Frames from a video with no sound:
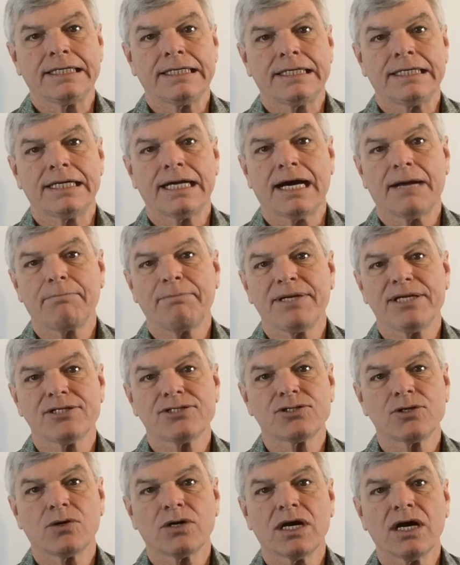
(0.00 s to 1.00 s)
not be
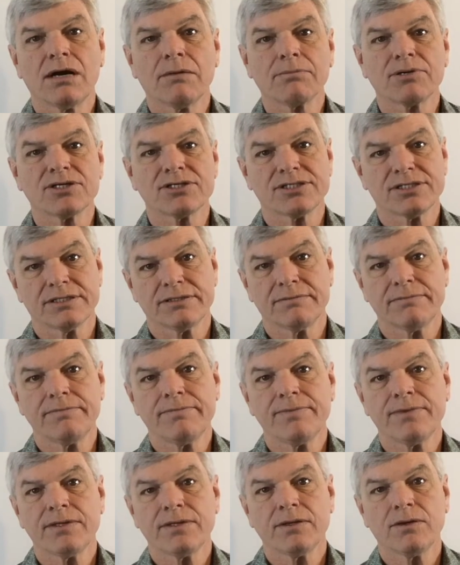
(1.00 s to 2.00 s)
so cumbersome,
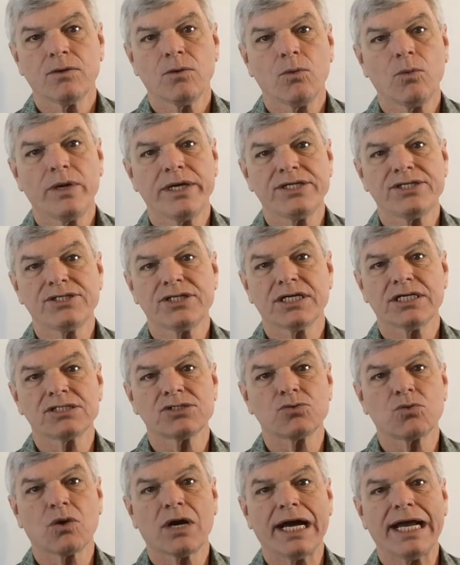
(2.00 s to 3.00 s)
we
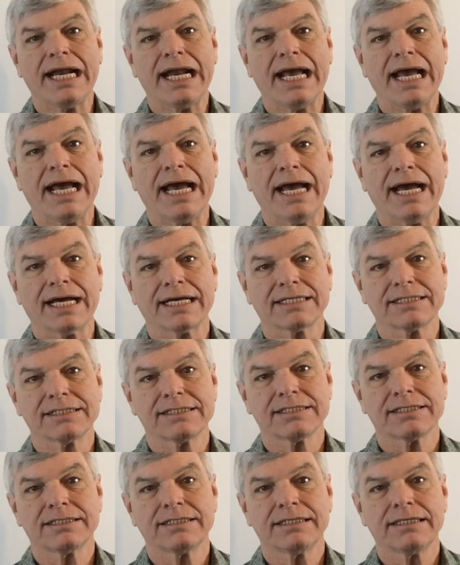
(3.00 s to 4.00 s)
just write
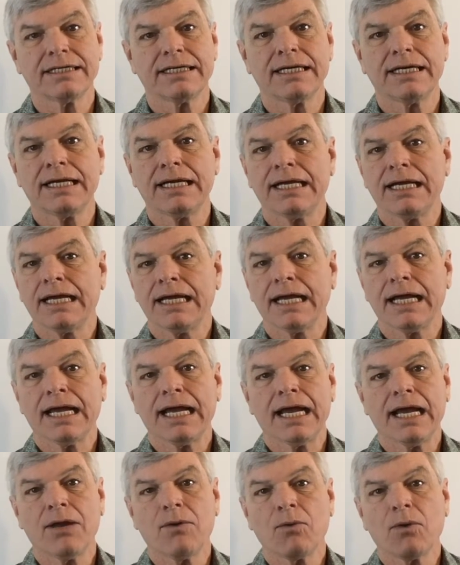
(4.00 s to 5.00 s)
x.
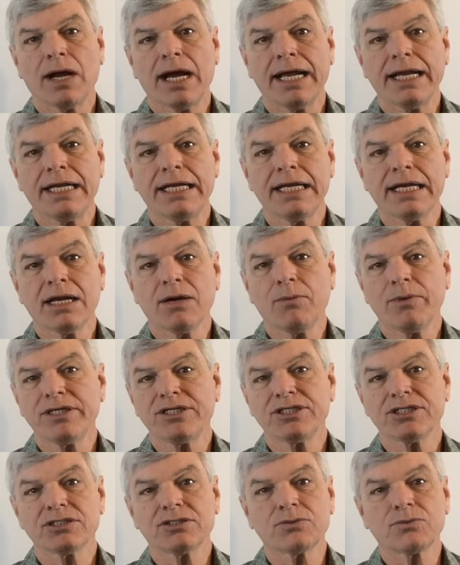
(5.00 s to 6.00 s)
And right here, we
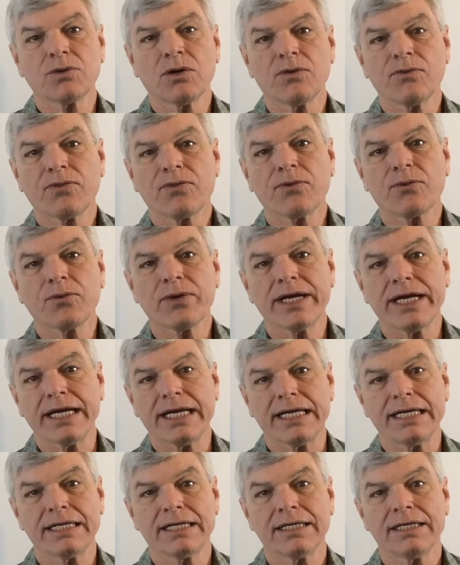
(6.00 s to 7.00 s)
just wrote
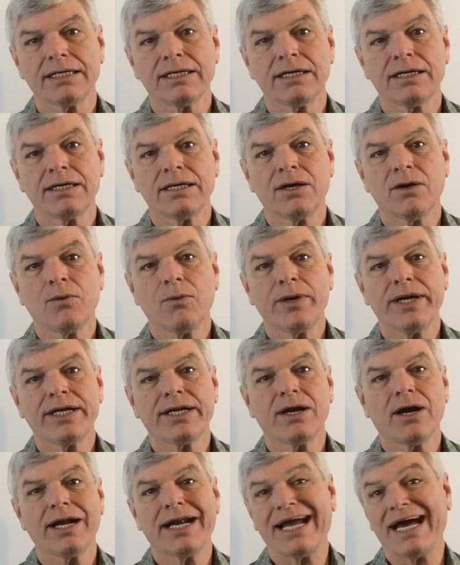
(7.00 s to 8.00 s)
3. We
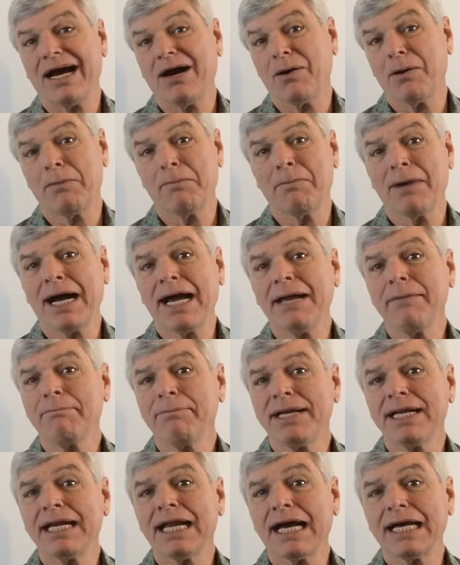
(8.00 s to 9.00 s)
do, now, it might
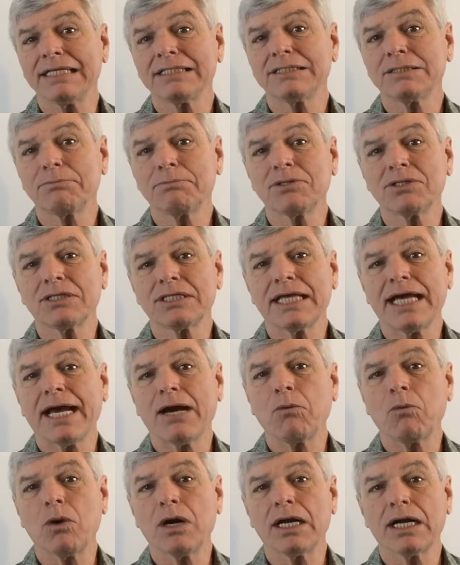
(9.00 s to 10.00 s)
be nice to put
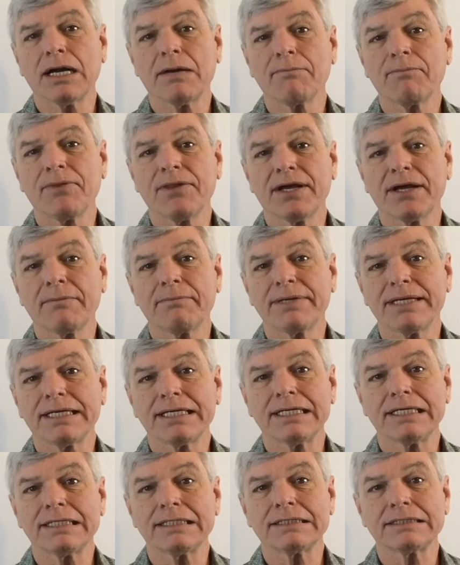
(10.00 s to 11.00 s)
that 1 up there
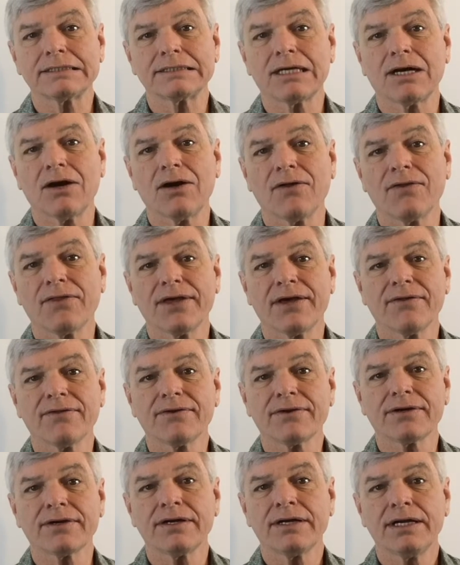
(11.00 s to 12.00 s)
because all the
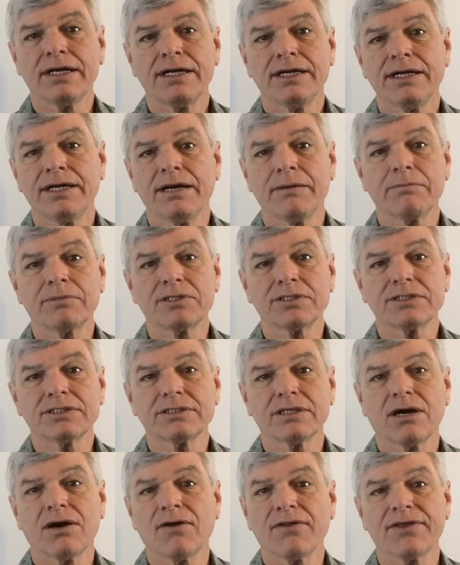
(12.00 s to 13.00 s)
other
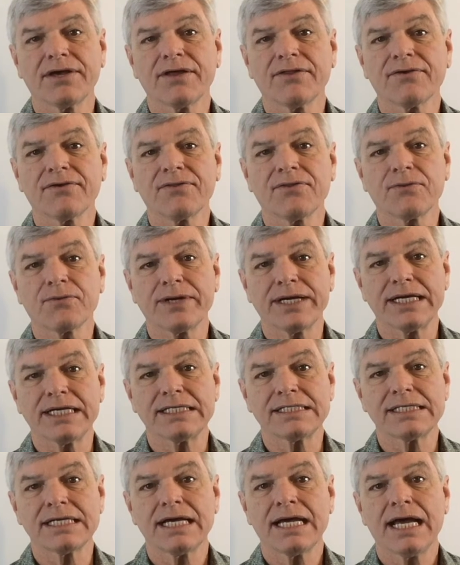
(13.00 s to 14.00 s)
numbers, all the other
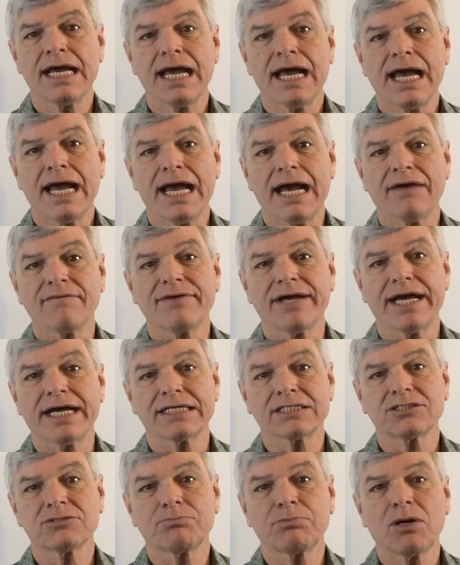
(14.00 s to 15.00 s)
3's have
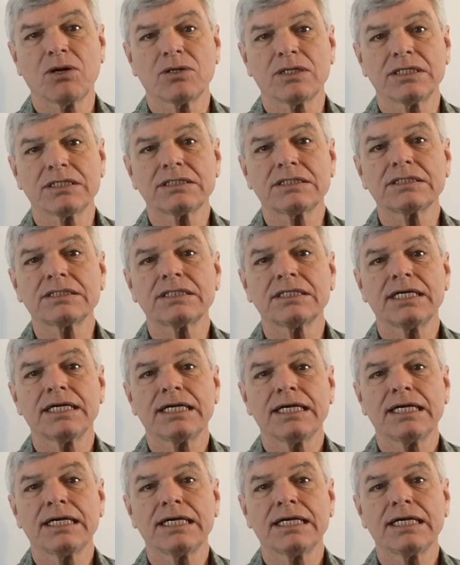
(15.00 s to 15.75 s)
exponents.